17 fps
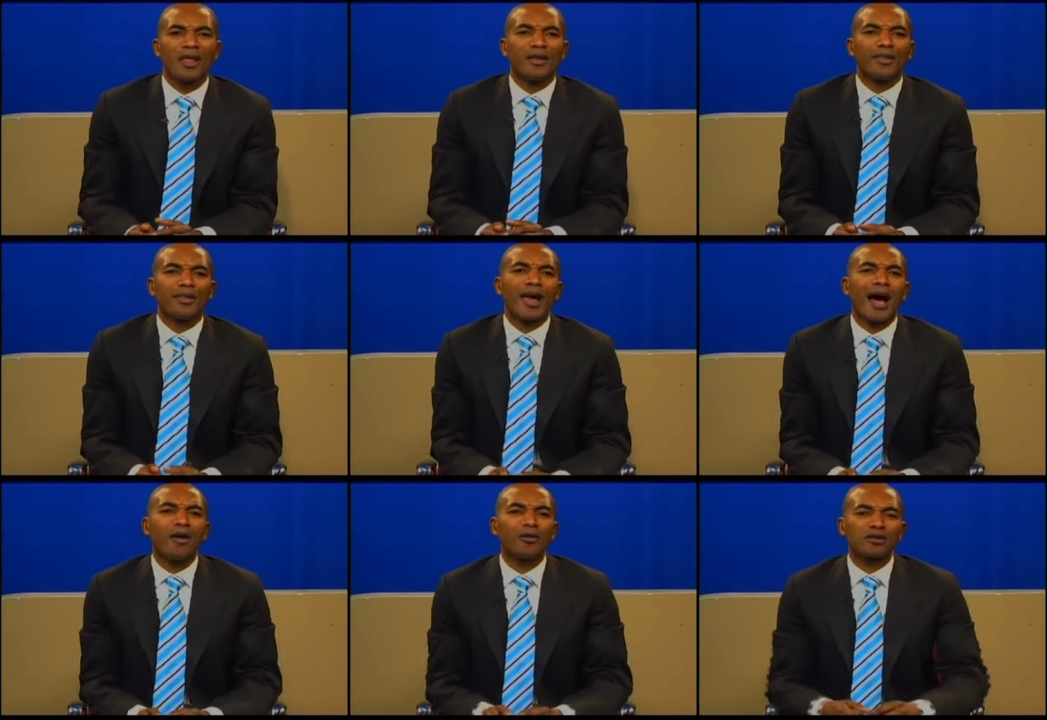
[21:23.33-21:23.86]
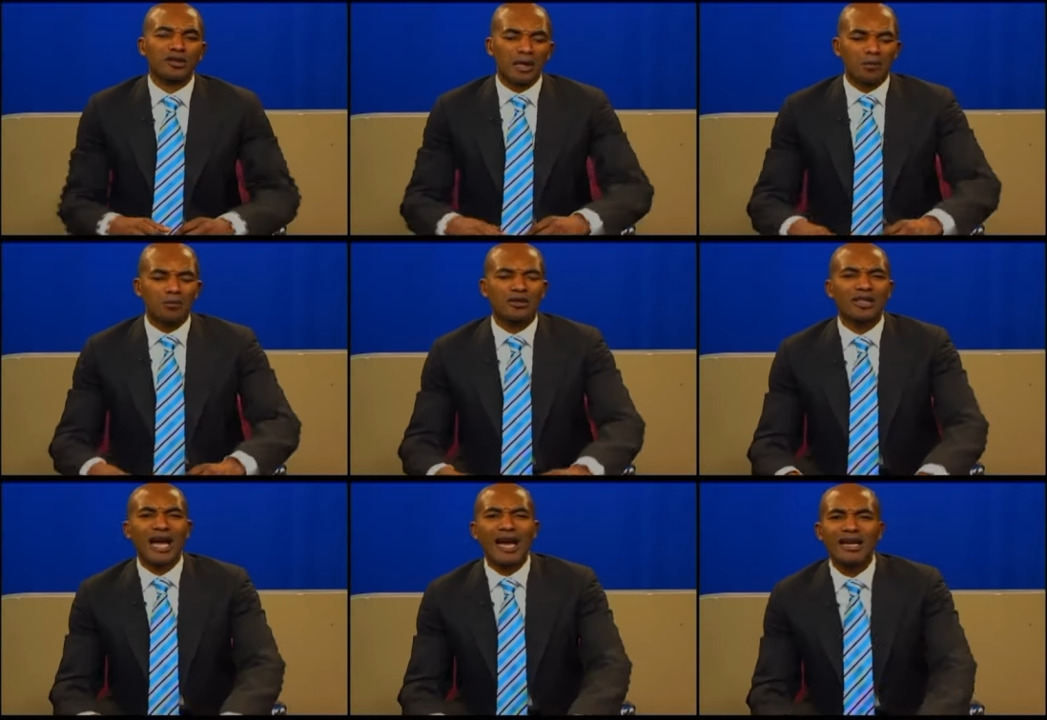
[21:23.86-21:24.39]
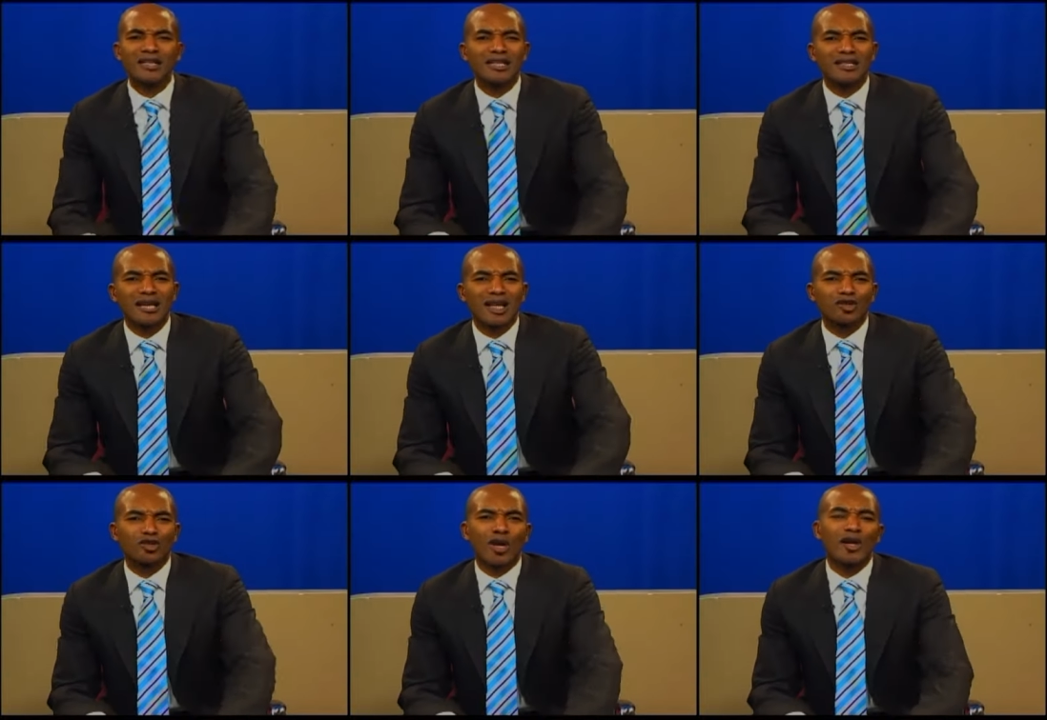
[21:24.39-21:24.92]
Now, some scientists
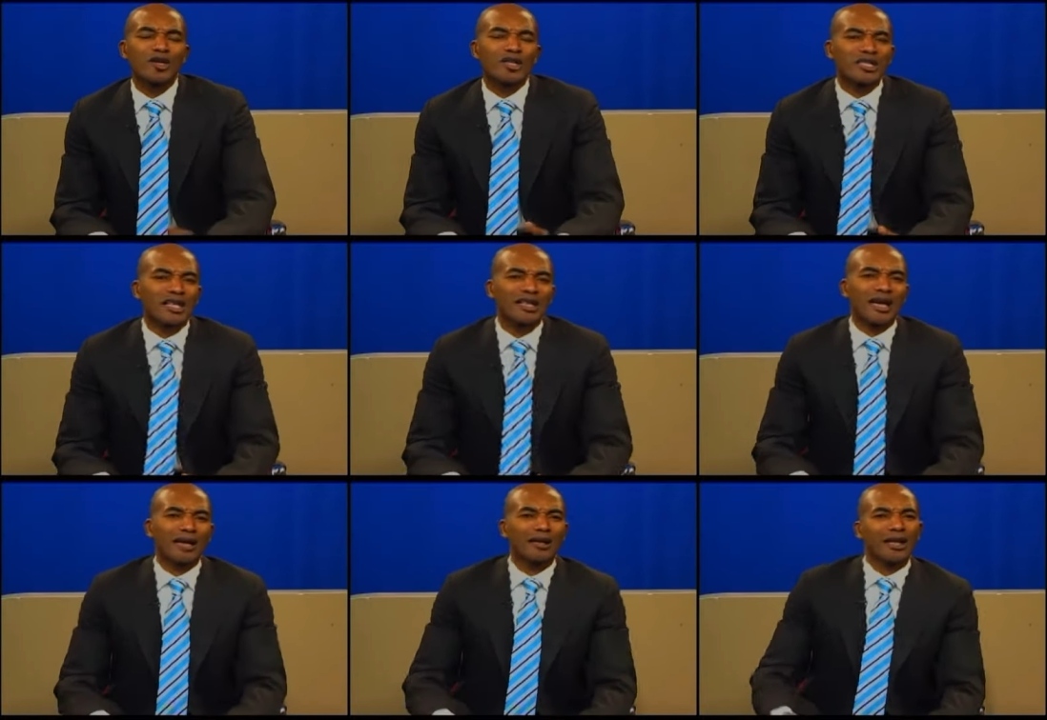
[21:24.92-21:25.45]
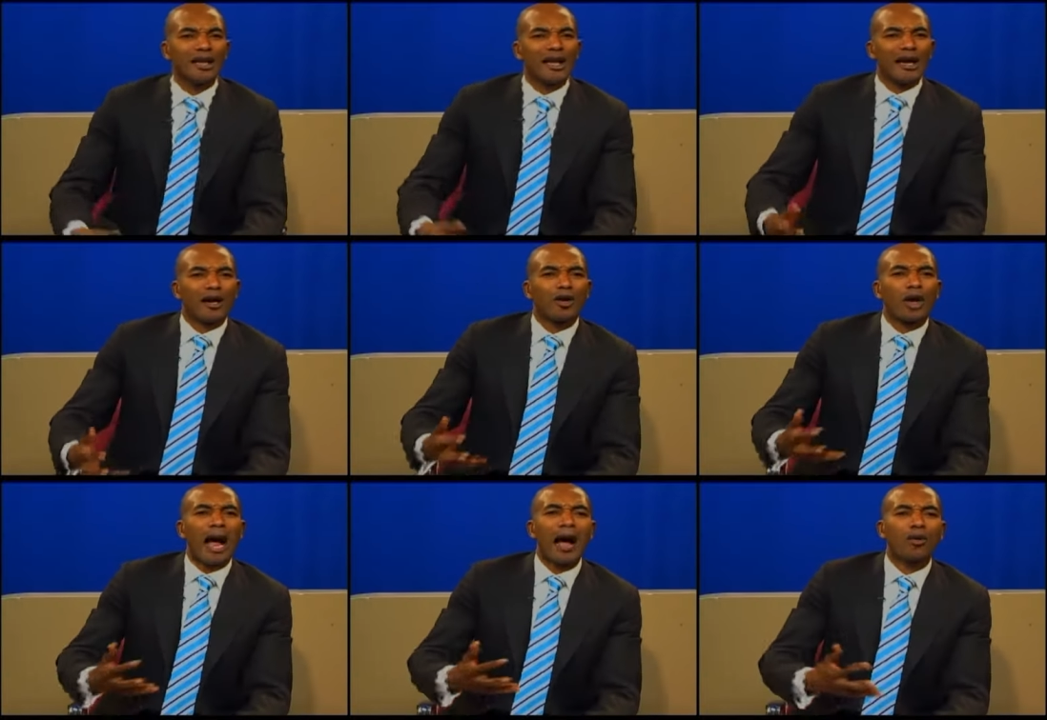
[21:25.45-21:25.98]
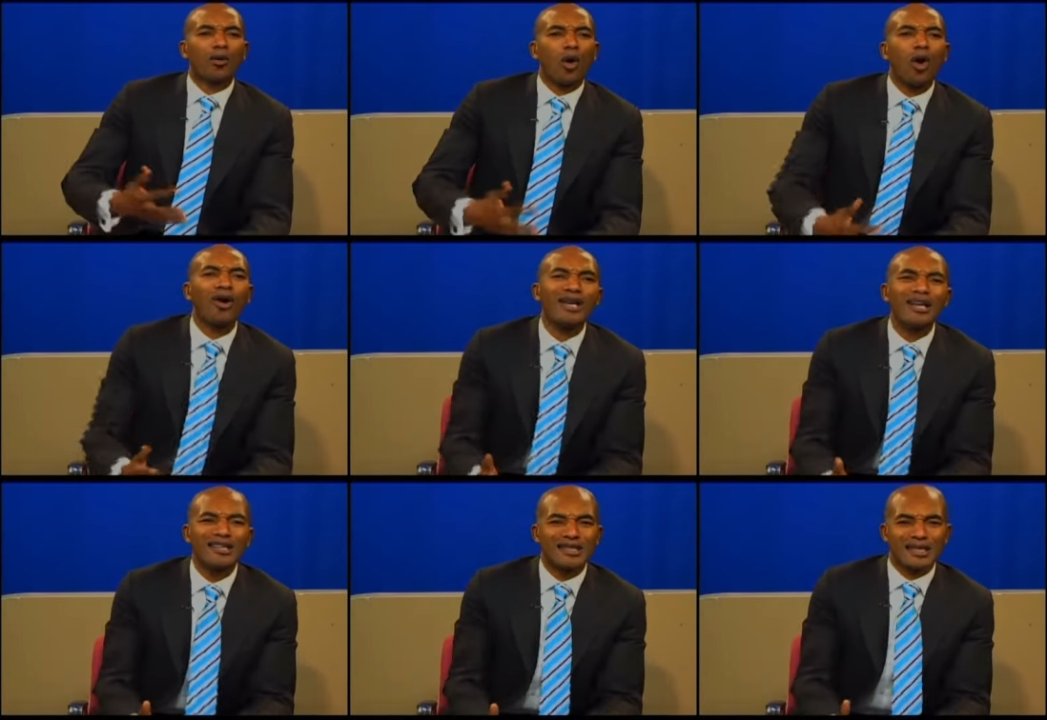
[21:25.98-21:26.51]
are trying to say that
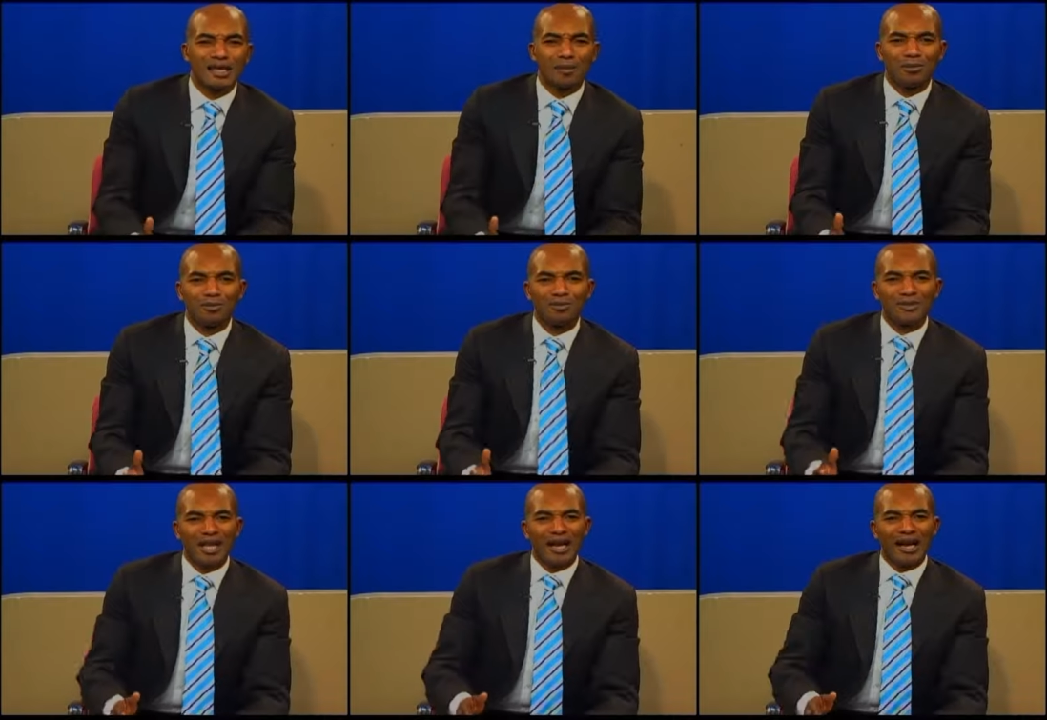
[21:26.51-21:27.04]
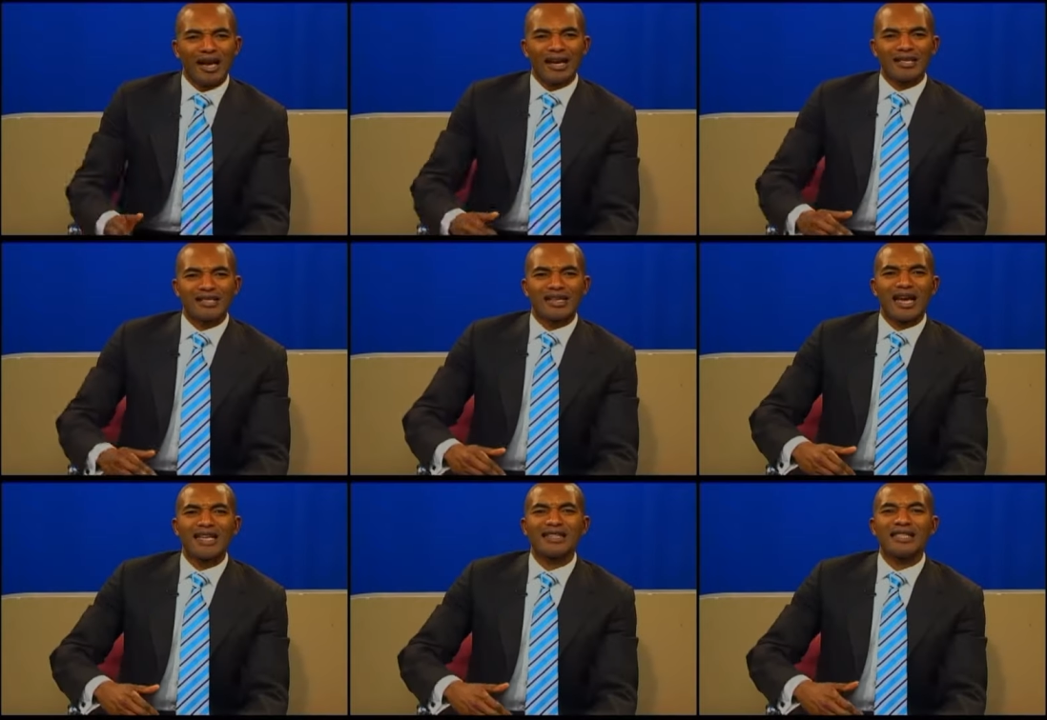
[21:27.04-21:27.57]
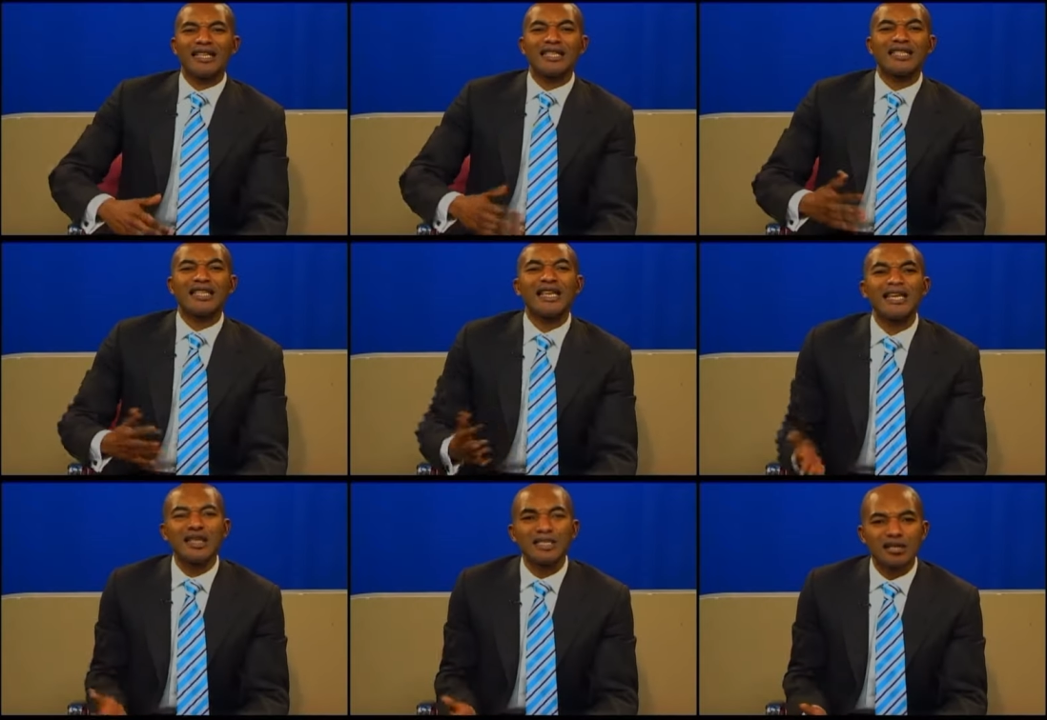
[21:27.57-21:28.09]
alcoholism is a
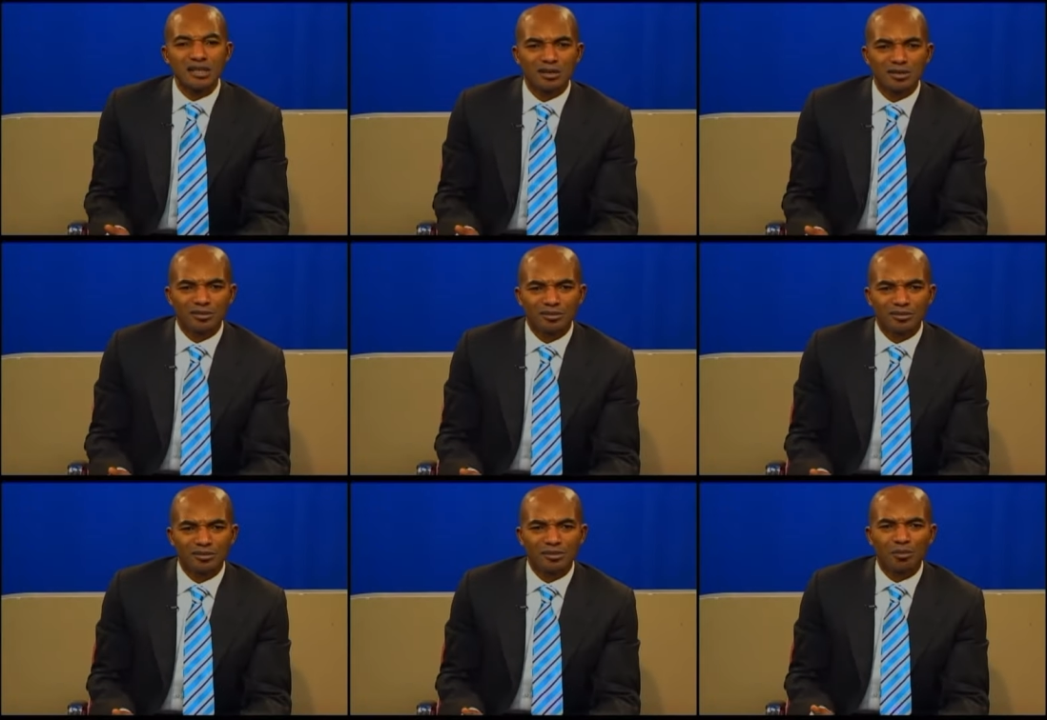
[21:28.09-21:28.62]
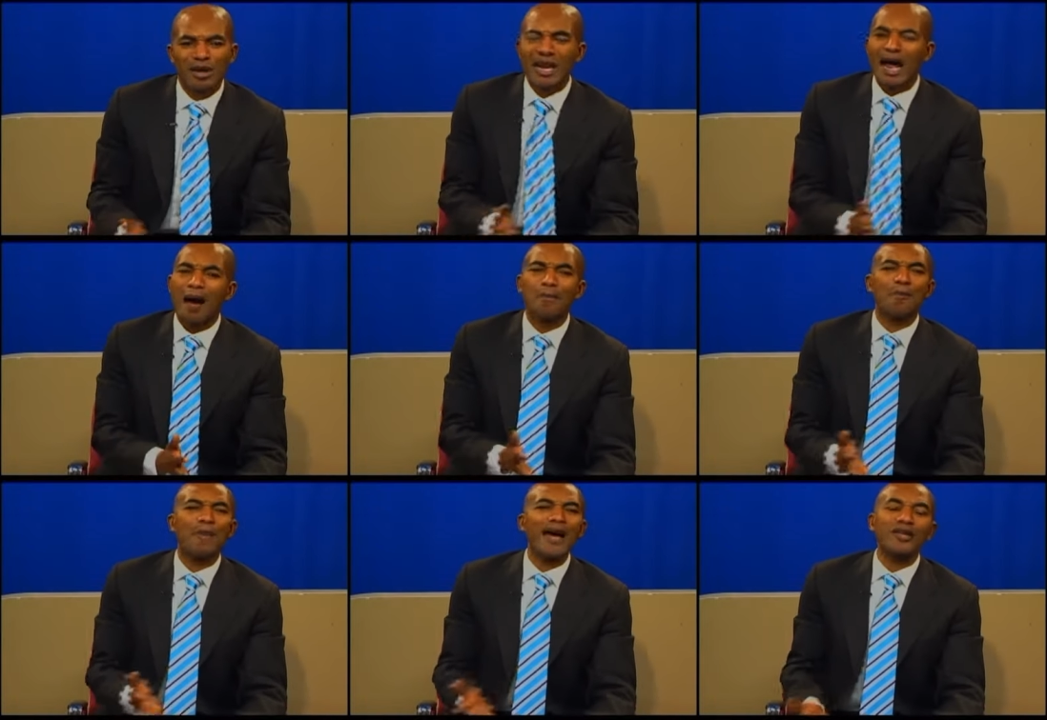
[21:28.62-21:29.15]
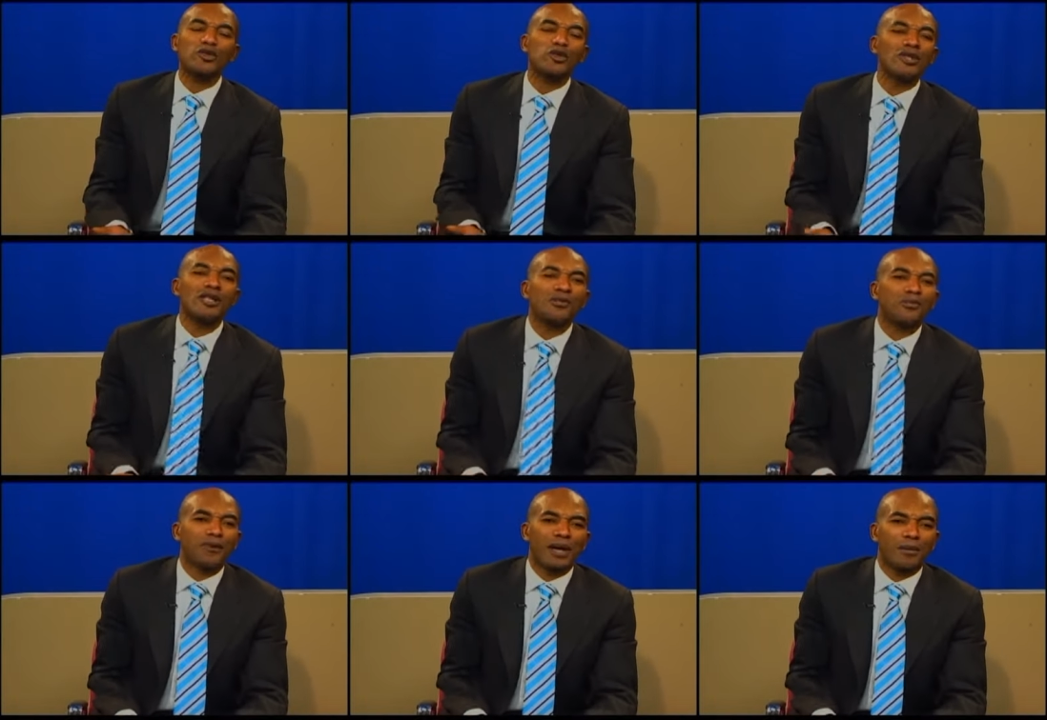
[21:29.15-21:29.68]
disease, but I beg to
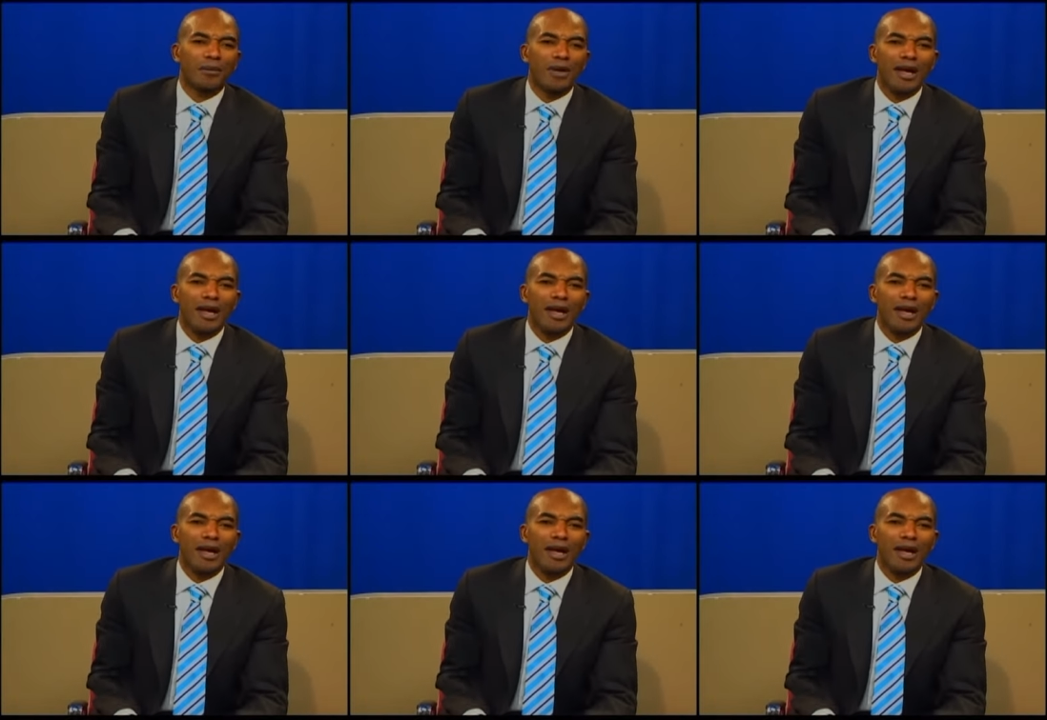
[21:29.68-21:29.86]
differ.